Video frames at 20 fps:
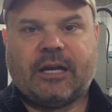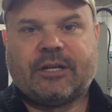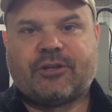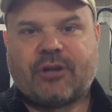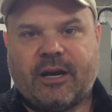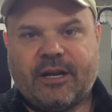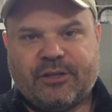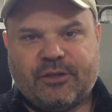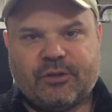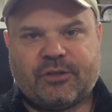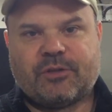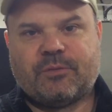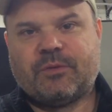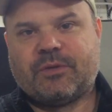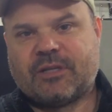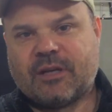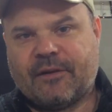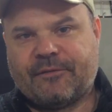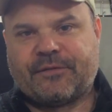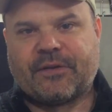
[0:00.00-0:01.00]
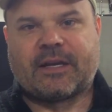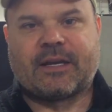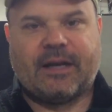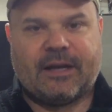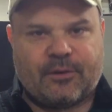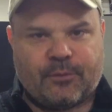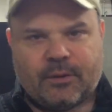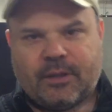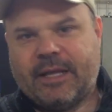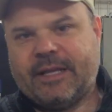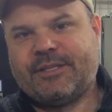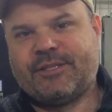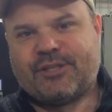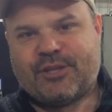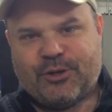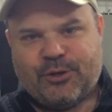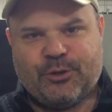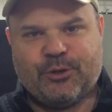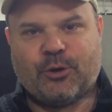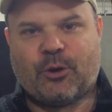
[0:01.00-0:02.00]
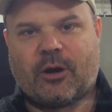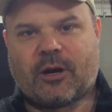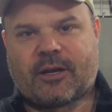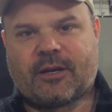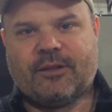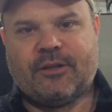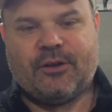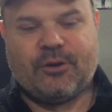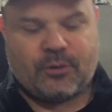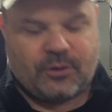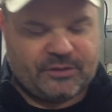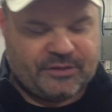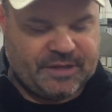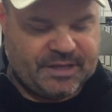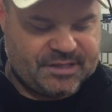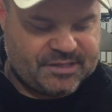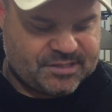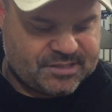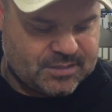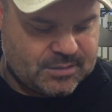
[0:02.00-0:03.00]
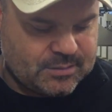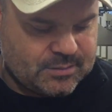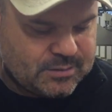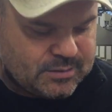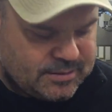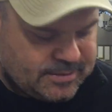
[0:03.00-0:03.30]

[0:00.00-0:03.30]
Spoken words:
I try to do some stuff that kind of relates to New York and the Northeast, and